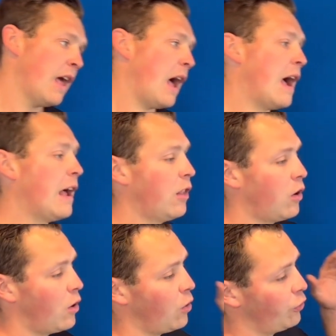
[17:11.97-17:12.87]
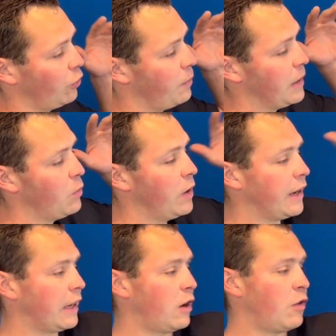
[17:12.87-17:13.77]
I'll also be
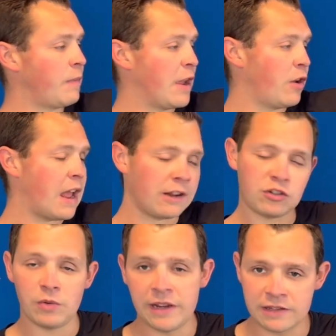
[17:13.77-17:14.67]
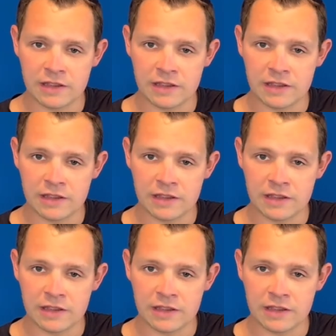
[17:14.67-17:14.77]
working on my own actuators